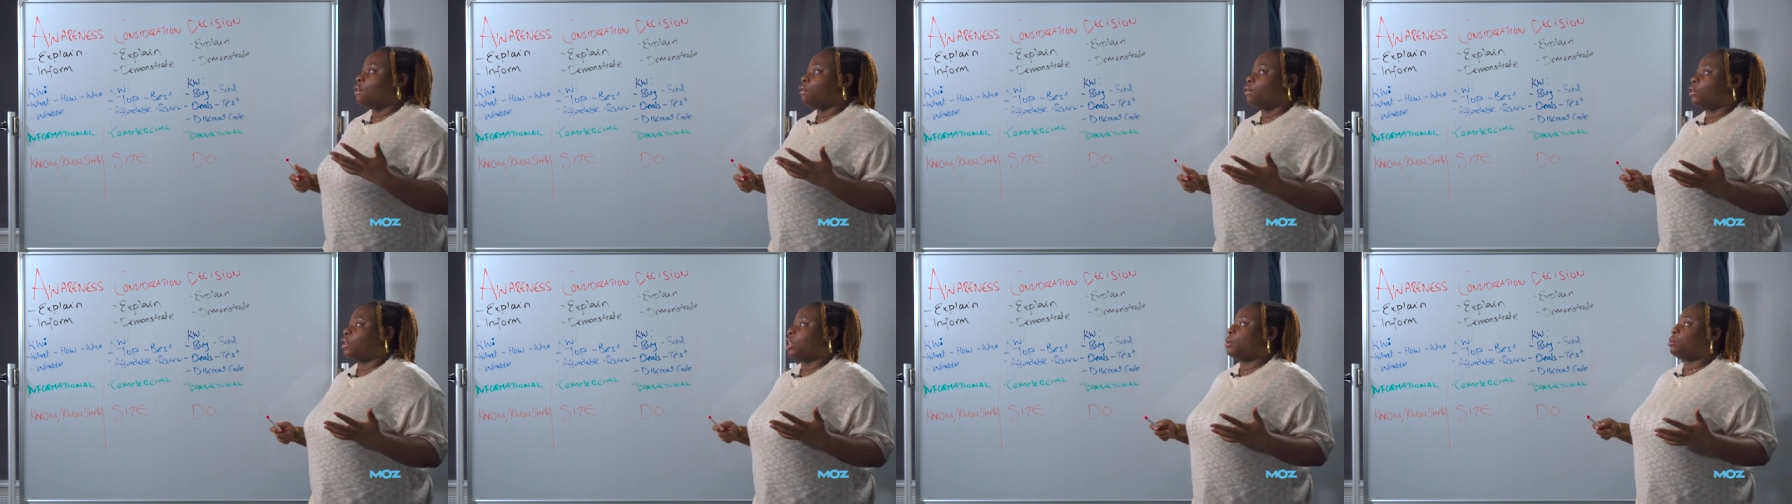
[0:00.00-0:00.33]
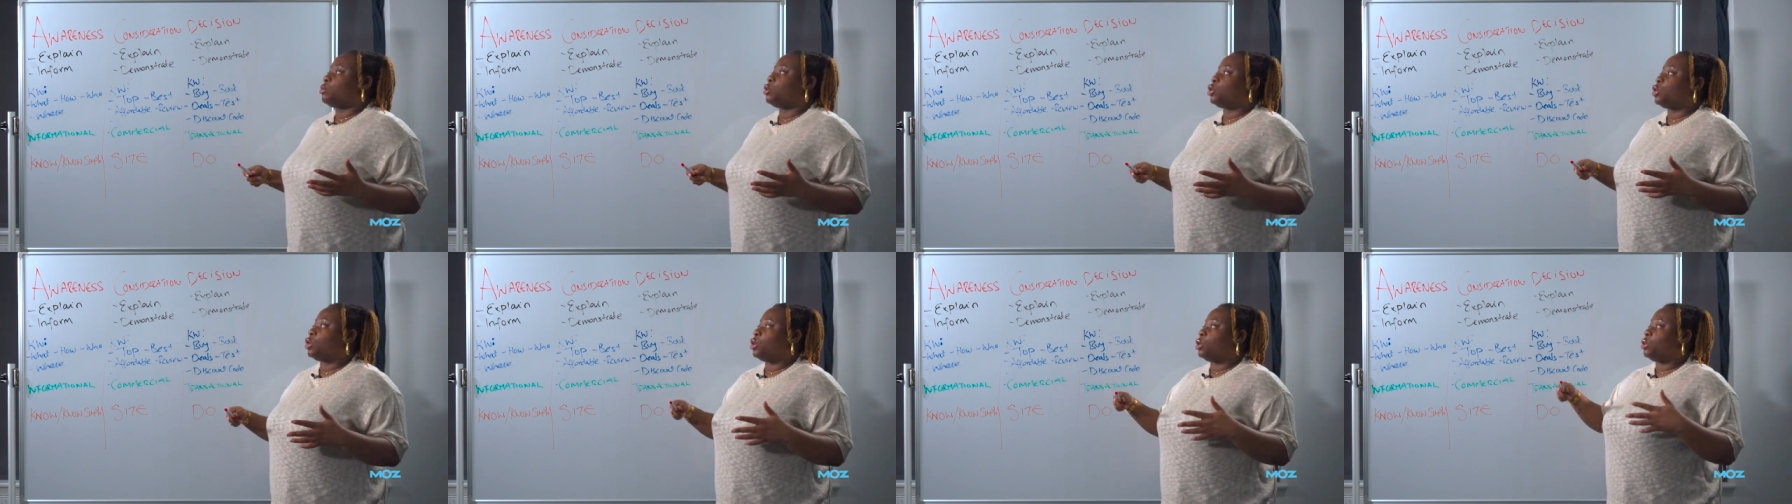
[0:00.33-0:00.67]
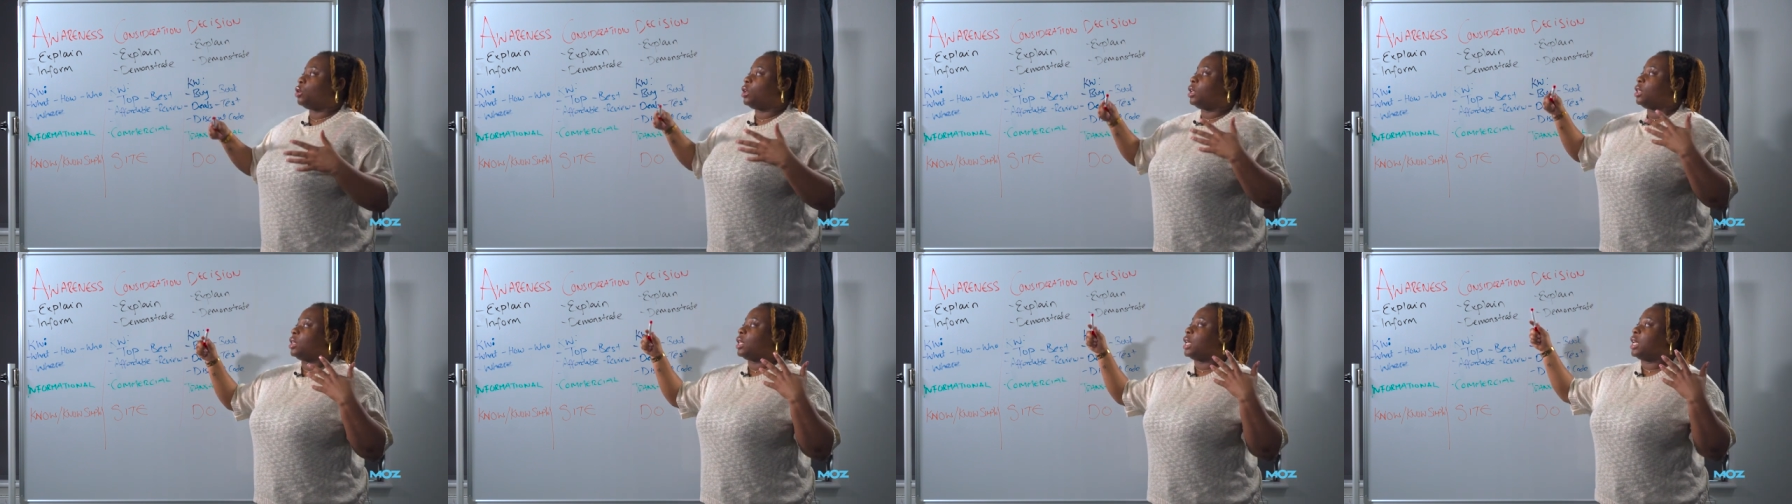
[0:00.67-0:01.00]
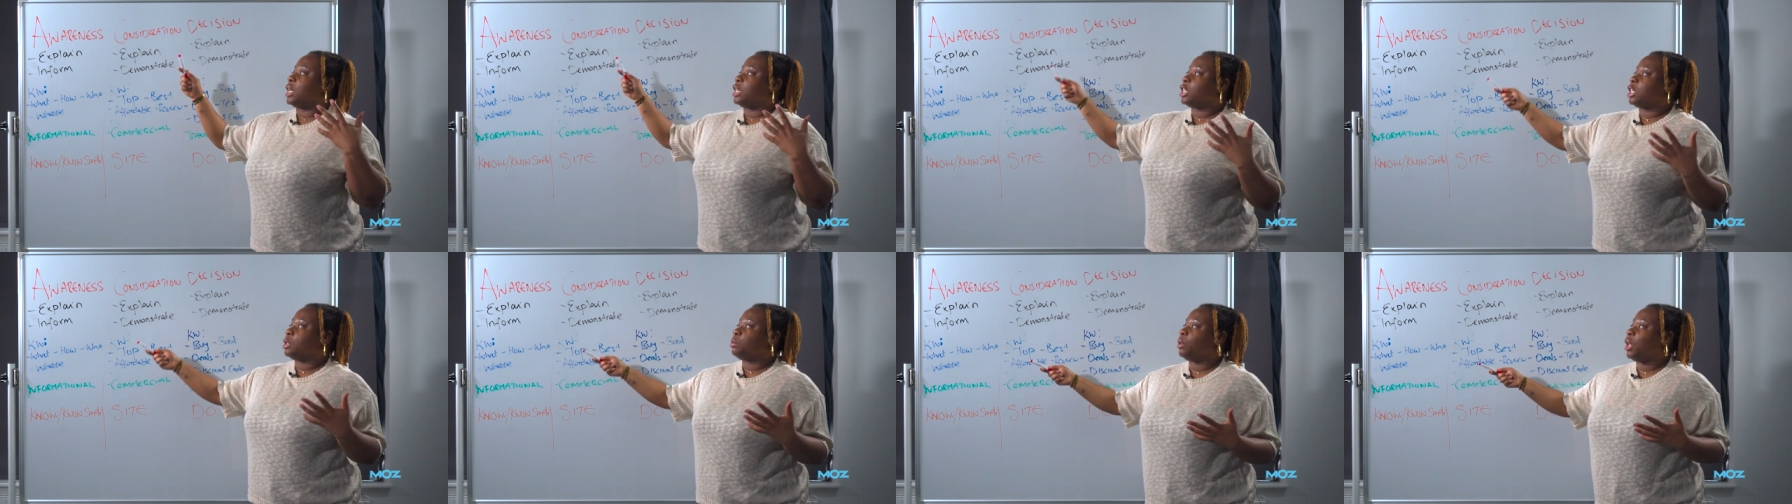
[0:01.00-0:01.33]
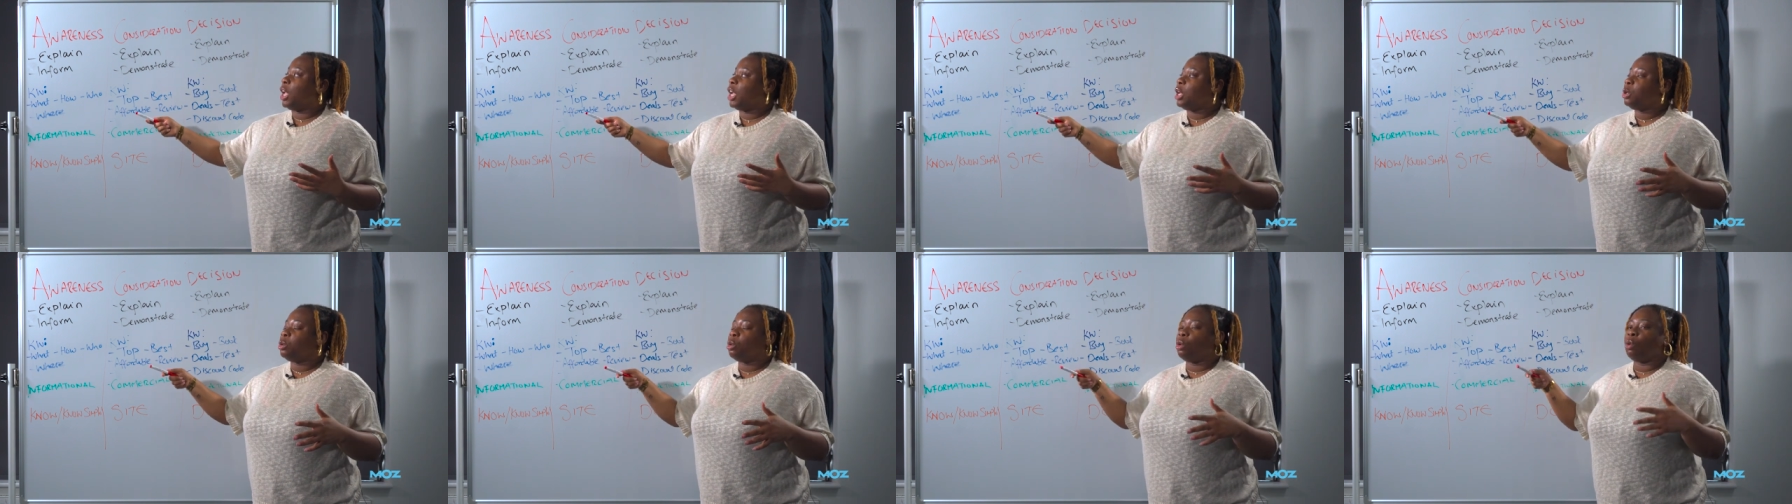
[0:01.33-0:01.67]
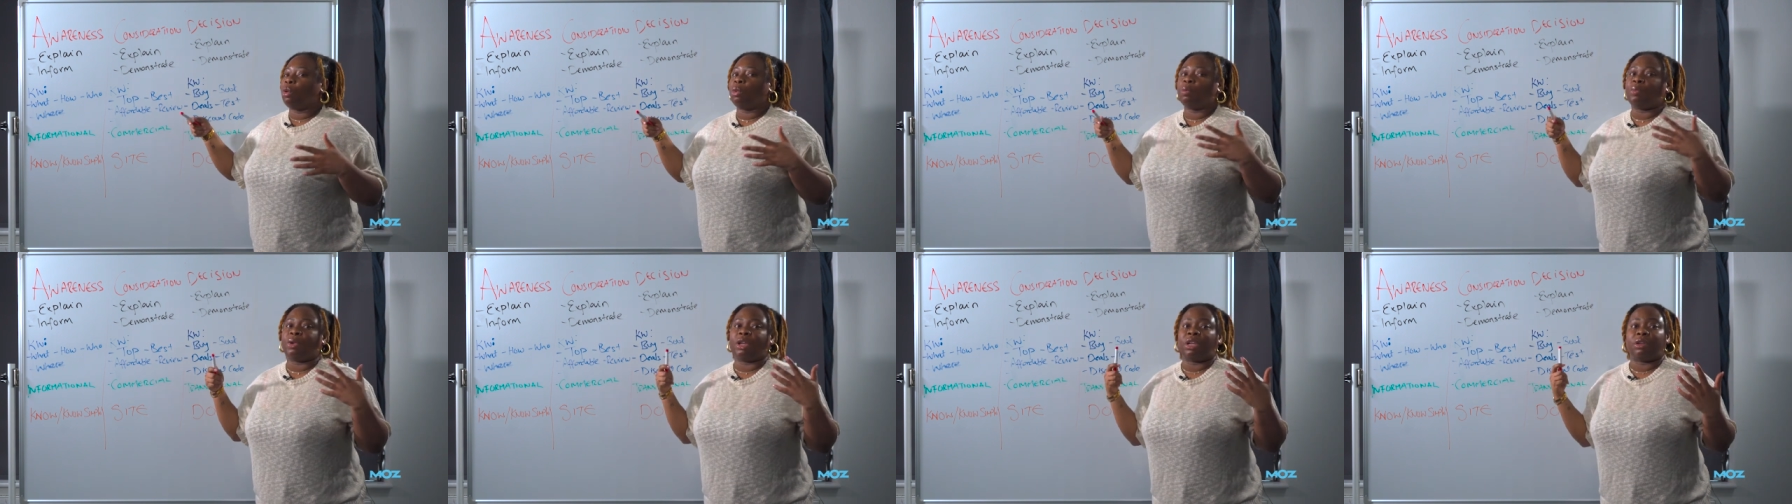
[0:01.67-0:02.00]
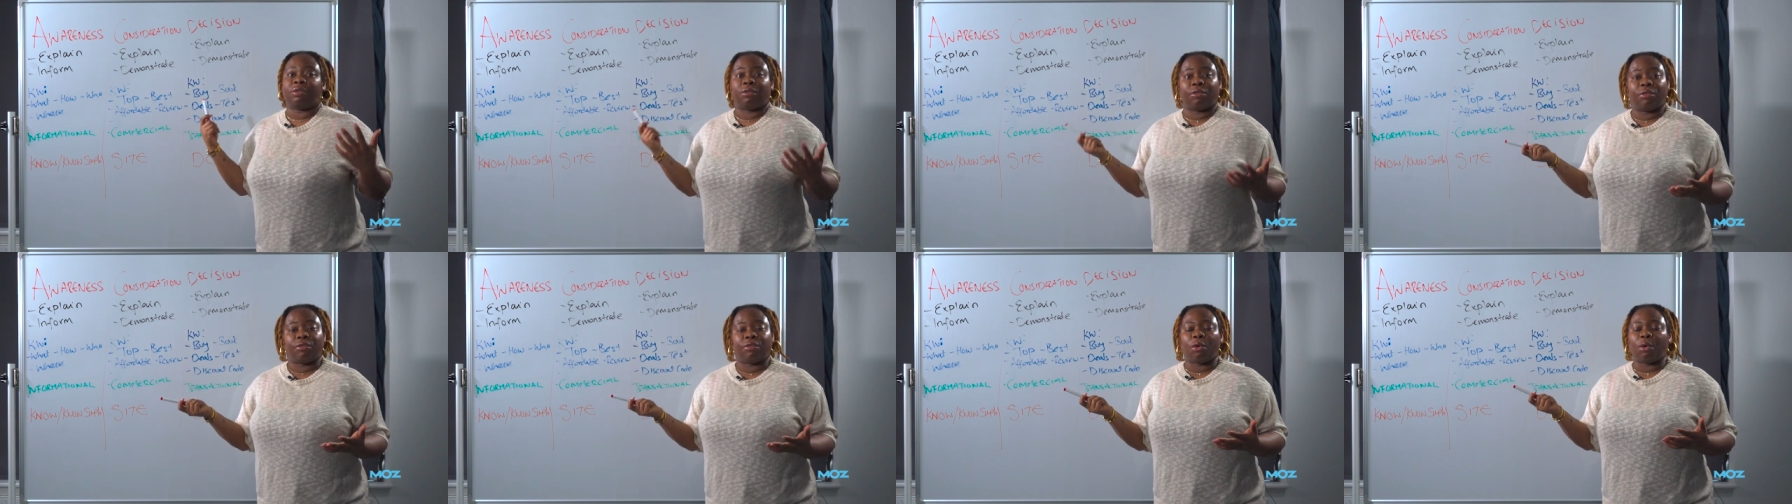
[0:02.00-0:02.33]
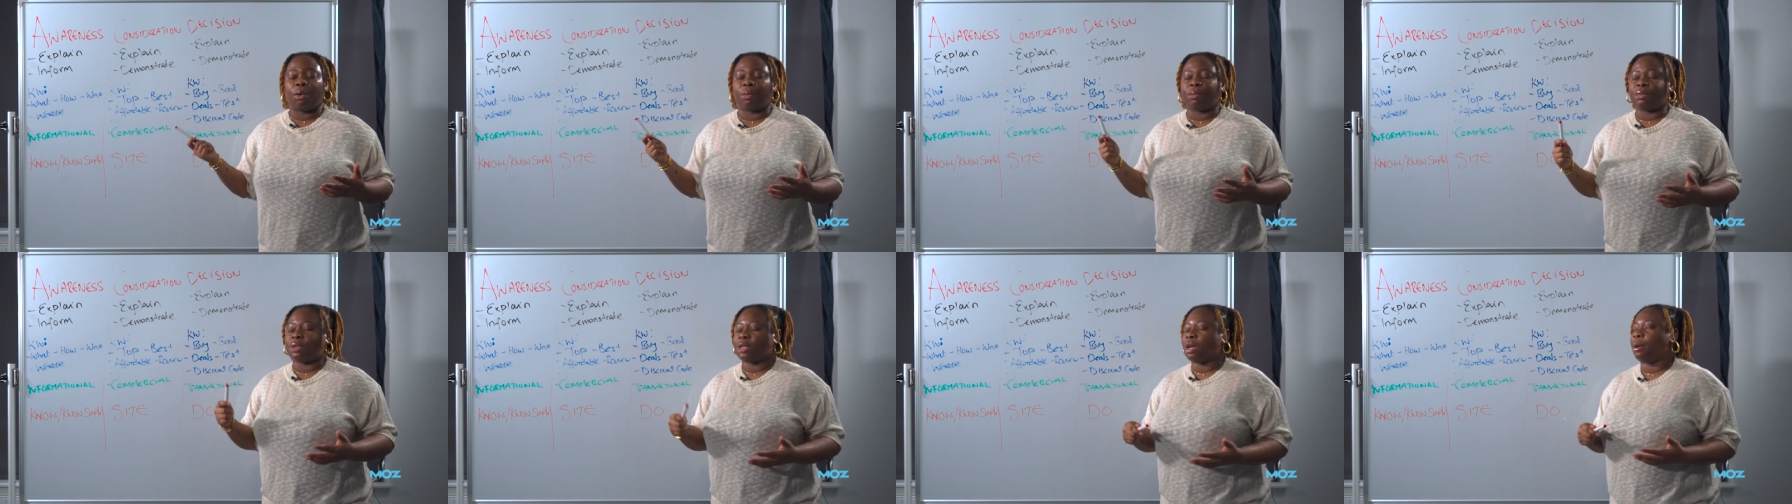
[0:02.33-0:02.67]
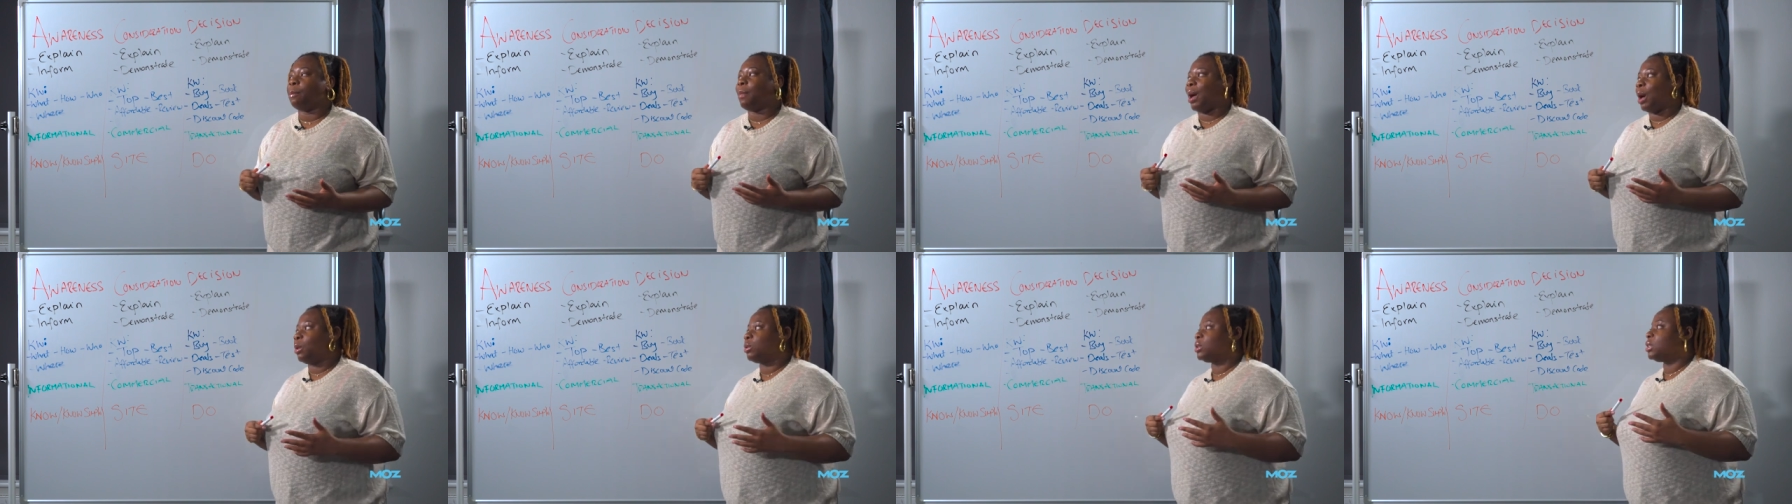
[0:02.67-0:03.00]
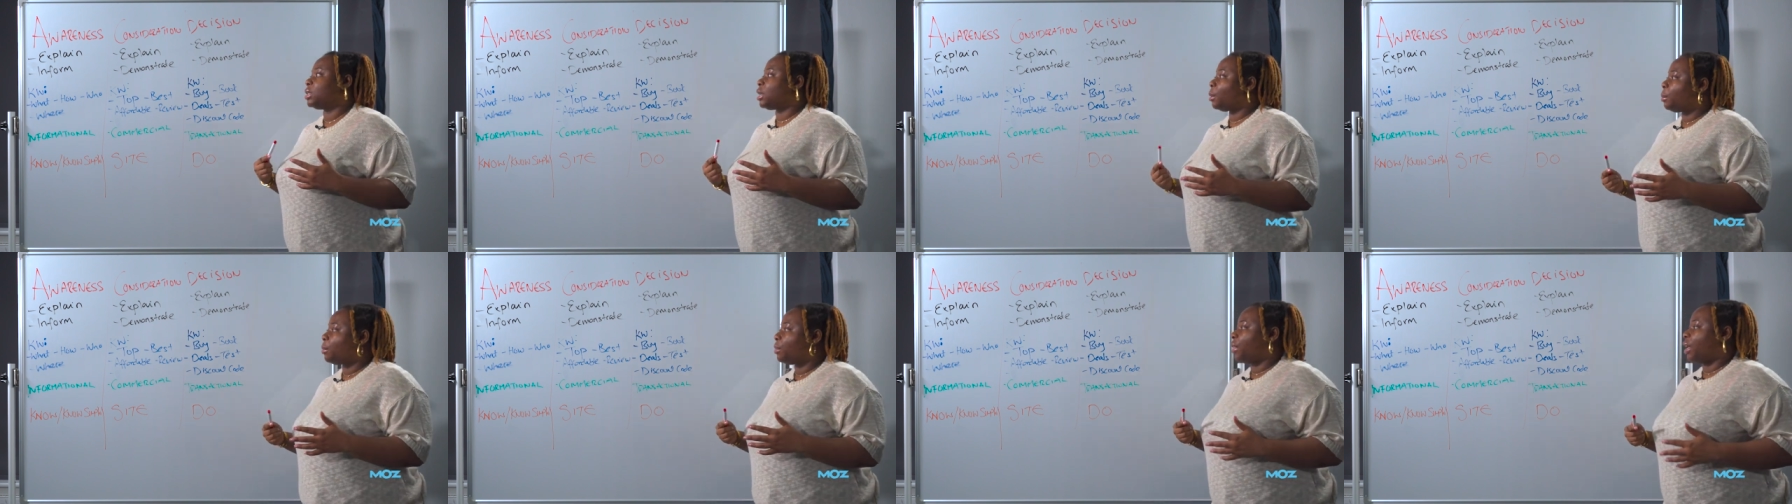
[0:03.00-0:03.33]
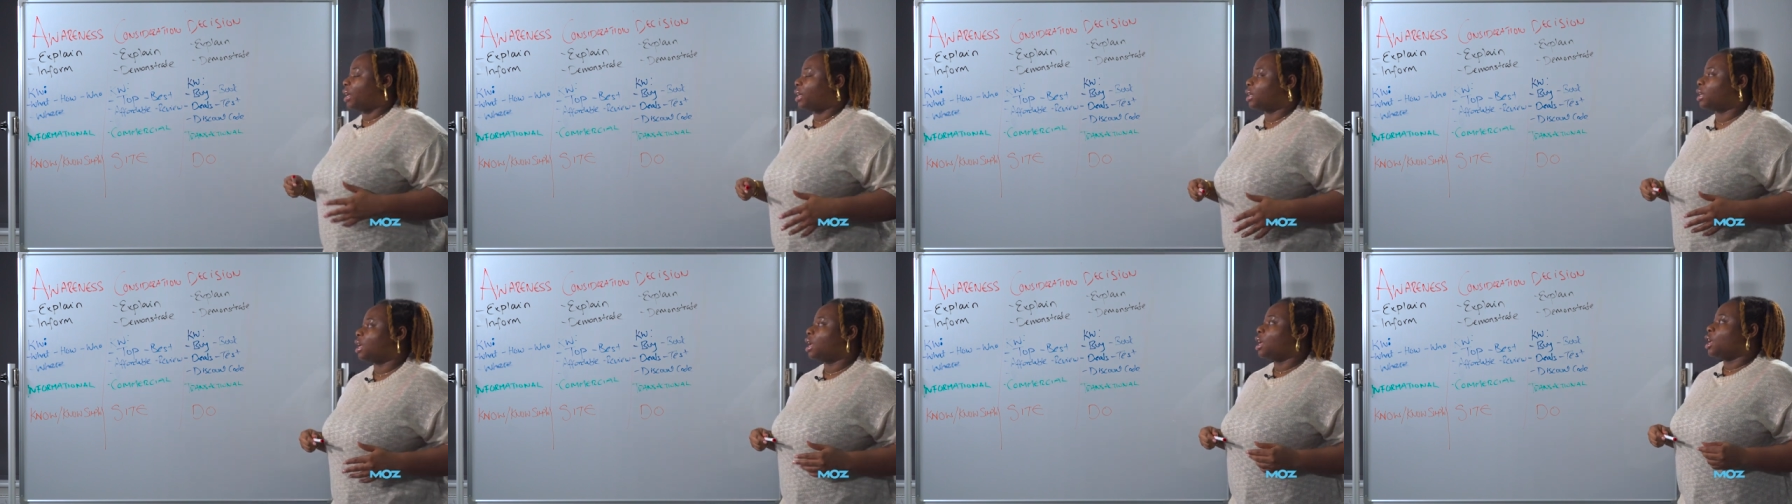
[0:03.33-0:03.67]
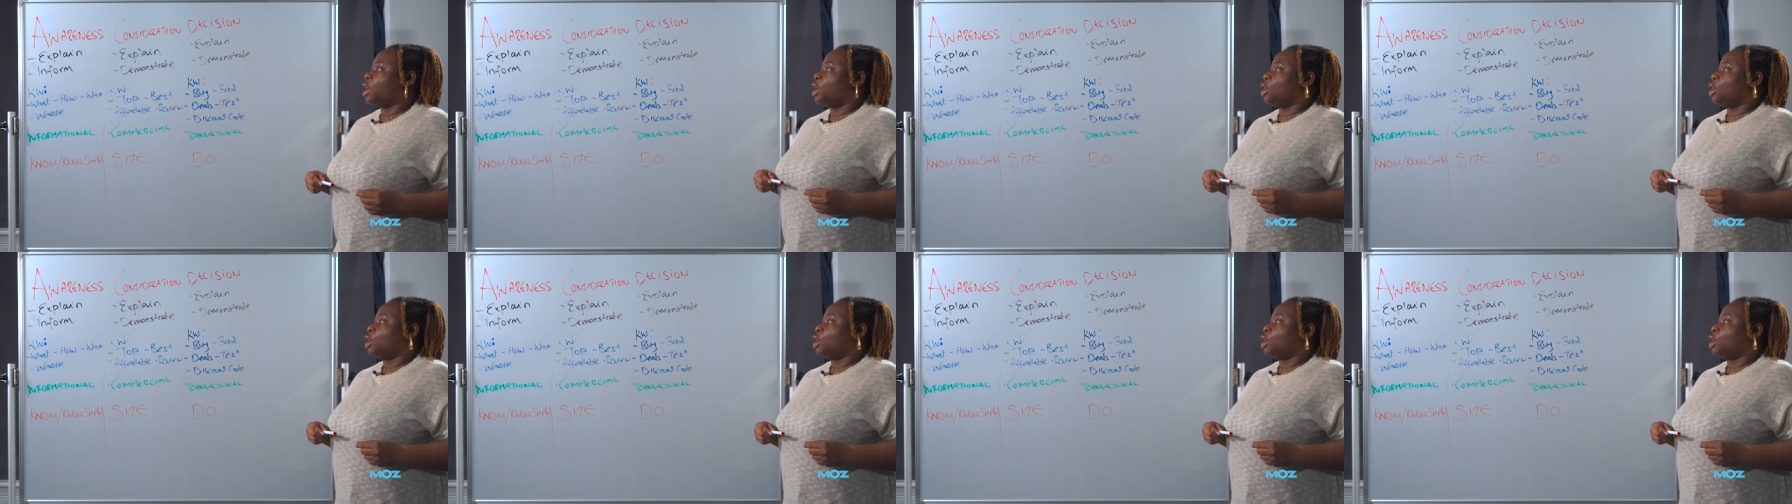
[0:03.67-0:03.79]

for them to either explain or be informed about something.